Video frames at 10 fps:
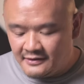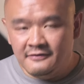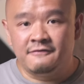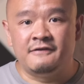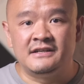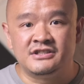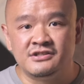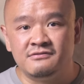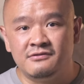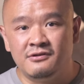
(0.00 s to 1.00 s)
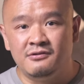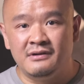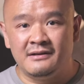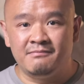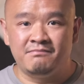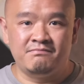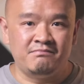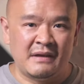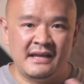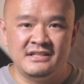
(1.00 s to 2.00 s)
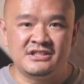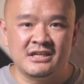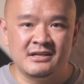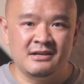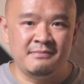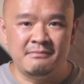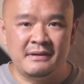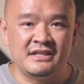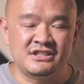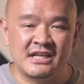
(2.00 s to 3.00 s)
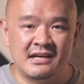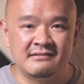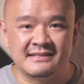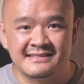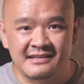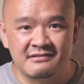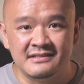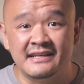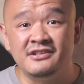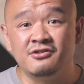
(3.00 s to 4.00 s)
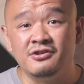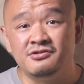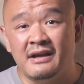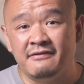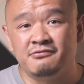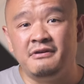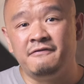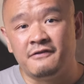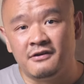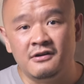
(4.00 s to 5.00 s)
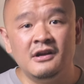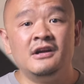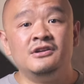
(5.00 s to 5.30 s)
function row and page up and page down, etc., then you're going to have to refer